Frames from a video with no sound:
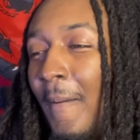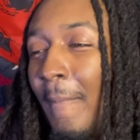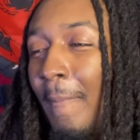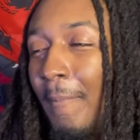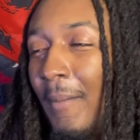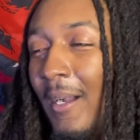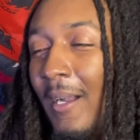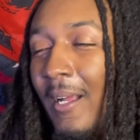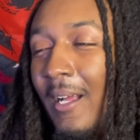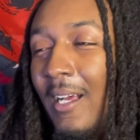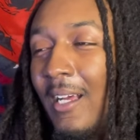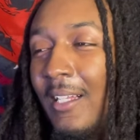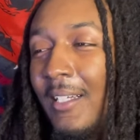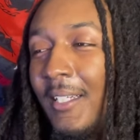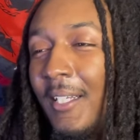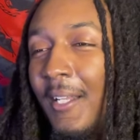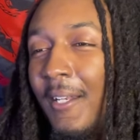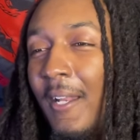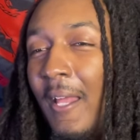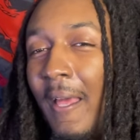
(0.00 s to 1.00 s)
But other
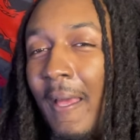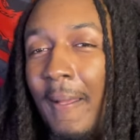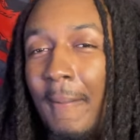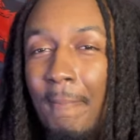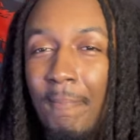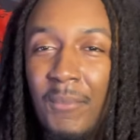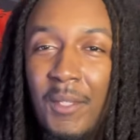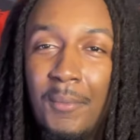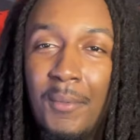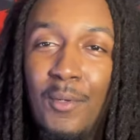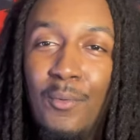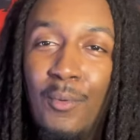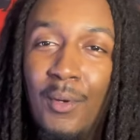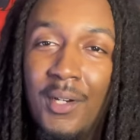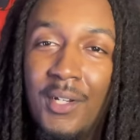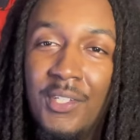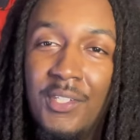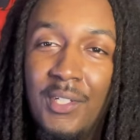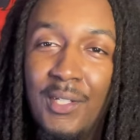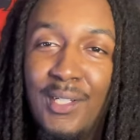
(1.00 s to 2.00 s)
than that, if you
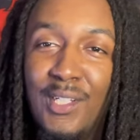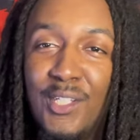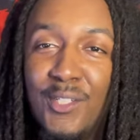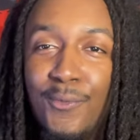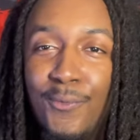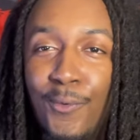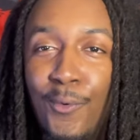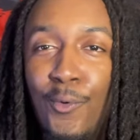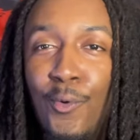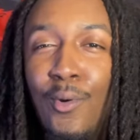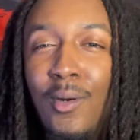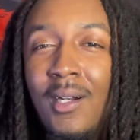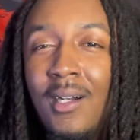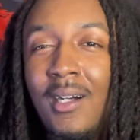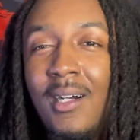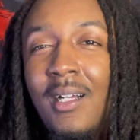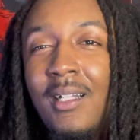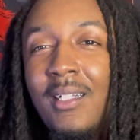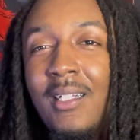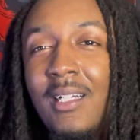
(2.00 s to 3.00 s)
want to see this full
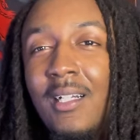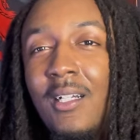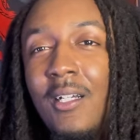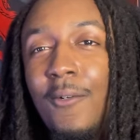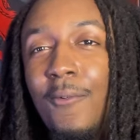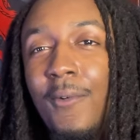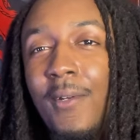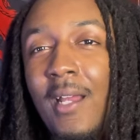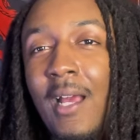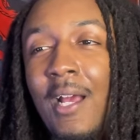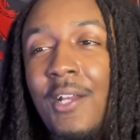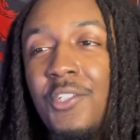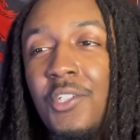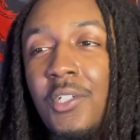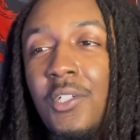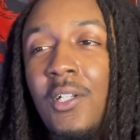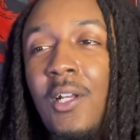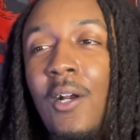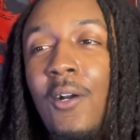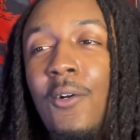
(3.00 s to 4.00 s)
uncut
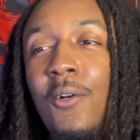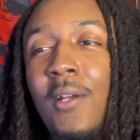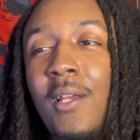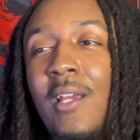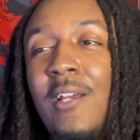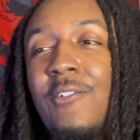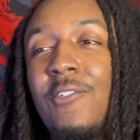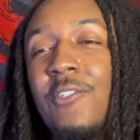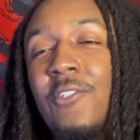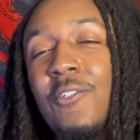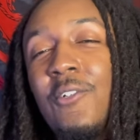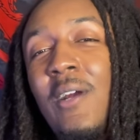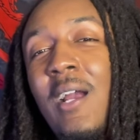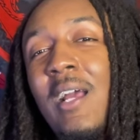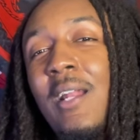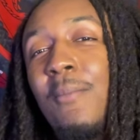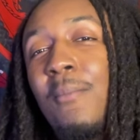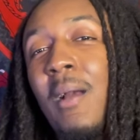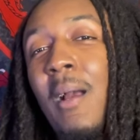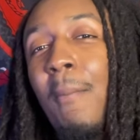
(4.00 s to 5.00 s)
reaction, go on here and
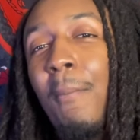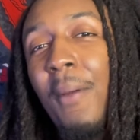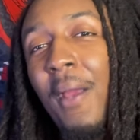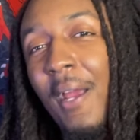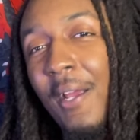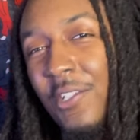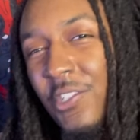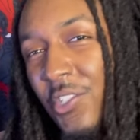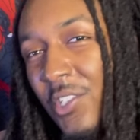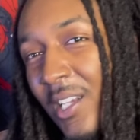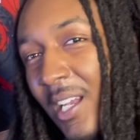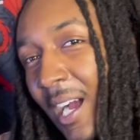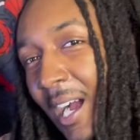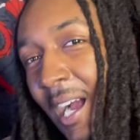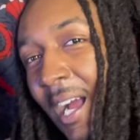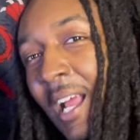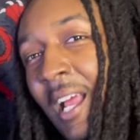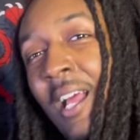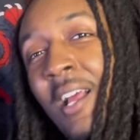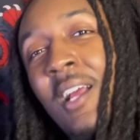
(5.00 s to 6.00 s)
subscribe to my
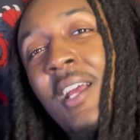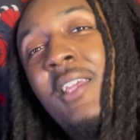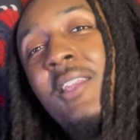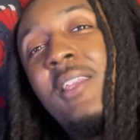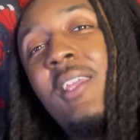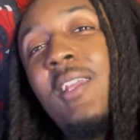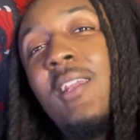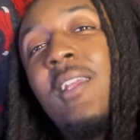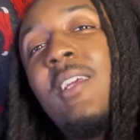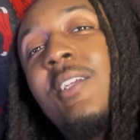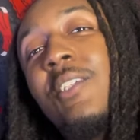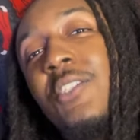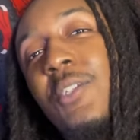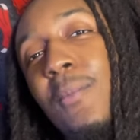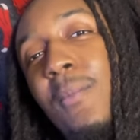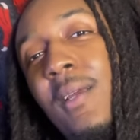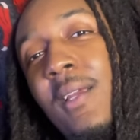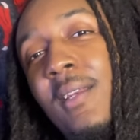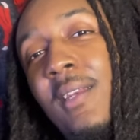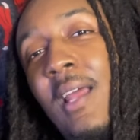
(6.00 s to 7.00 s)
Patreon. The link
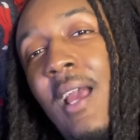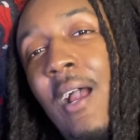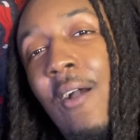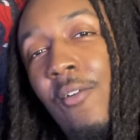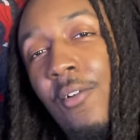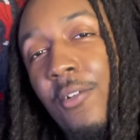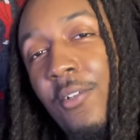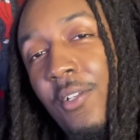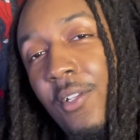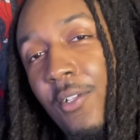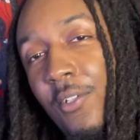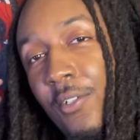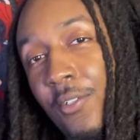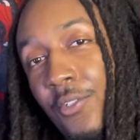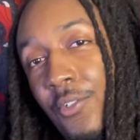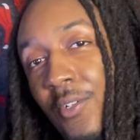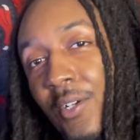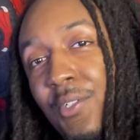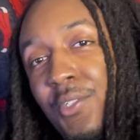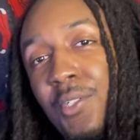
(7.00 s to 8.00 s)
should be down in the
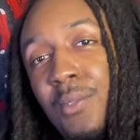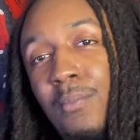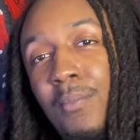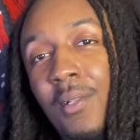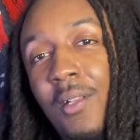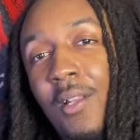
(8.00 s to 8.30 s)
description